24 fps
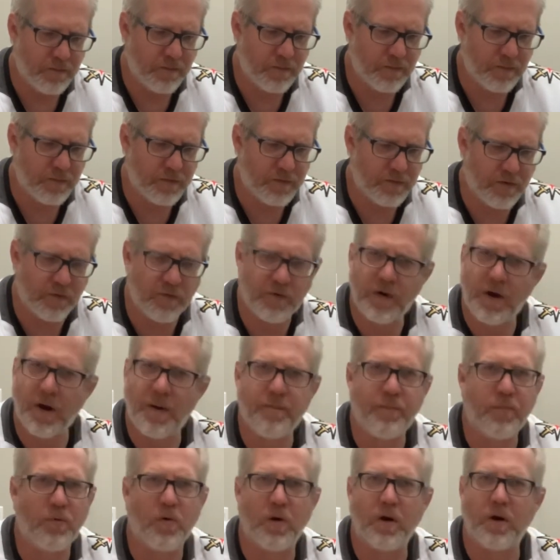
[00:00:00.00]
Certainly
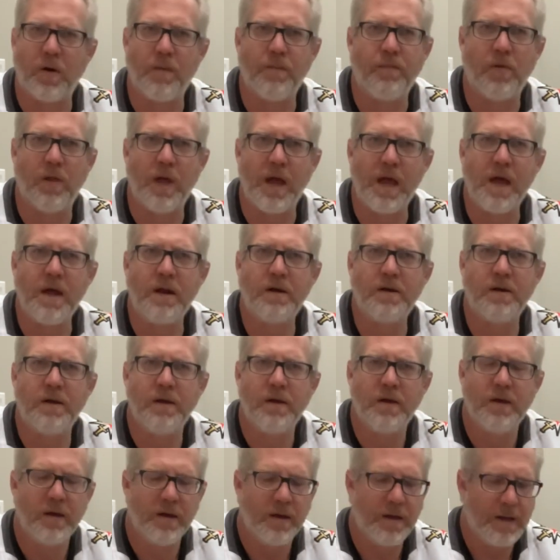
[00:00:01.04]
not boring or bland.
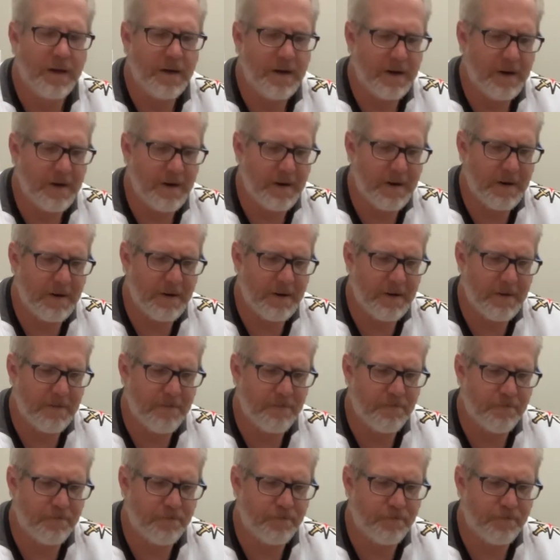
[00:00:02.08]
I